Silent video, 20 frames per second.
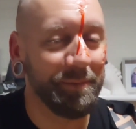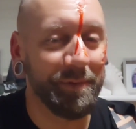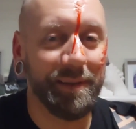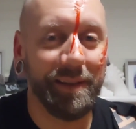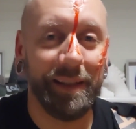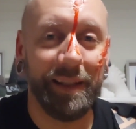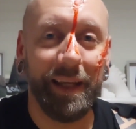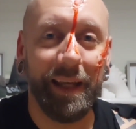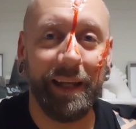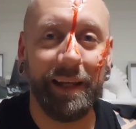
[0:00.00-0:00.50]

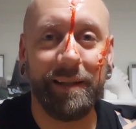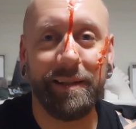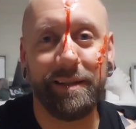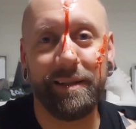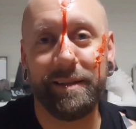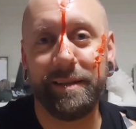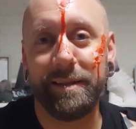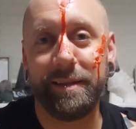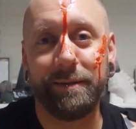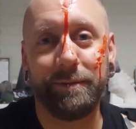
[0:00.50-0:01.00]
So yeah, this
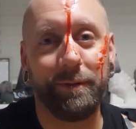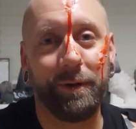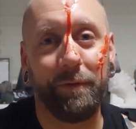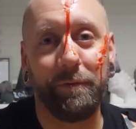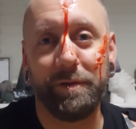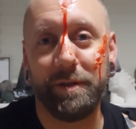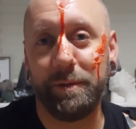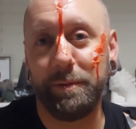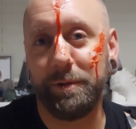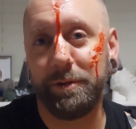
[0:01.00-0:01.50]
is,
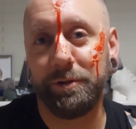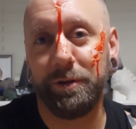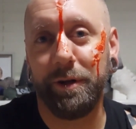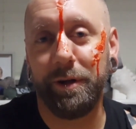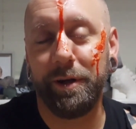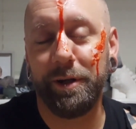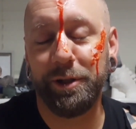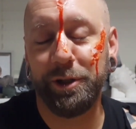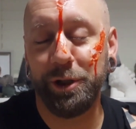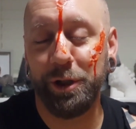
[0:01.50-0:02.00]
obviously we're
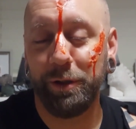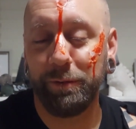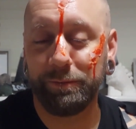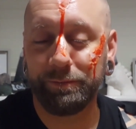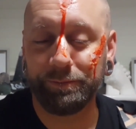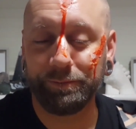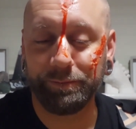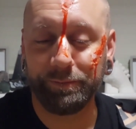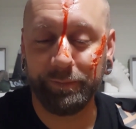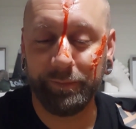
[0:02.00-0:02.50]
trying a shot.